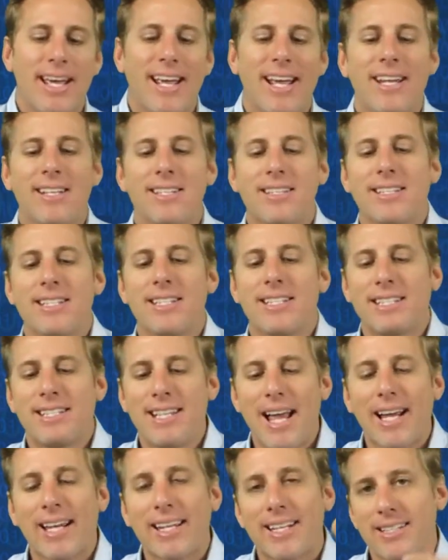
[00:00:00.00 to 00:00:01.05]
It's the
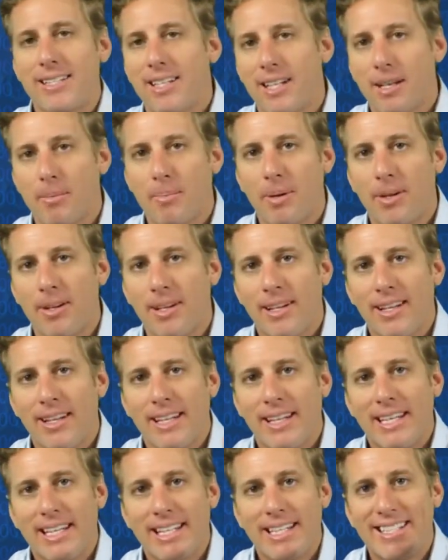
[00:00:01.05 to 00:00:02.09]
second tip
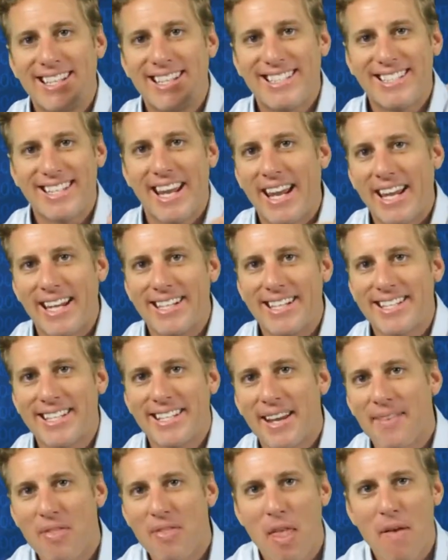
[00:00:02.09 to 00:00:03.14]
in today's
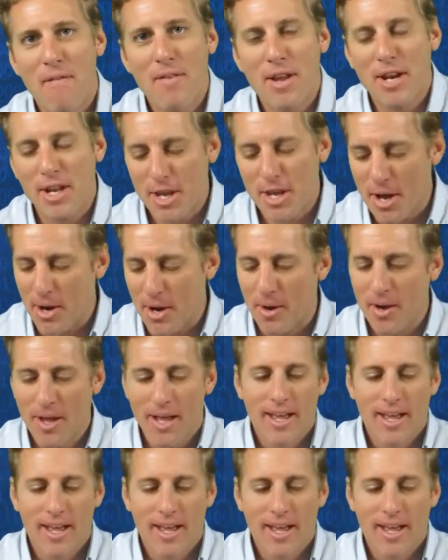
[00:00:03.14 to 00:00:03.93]
video.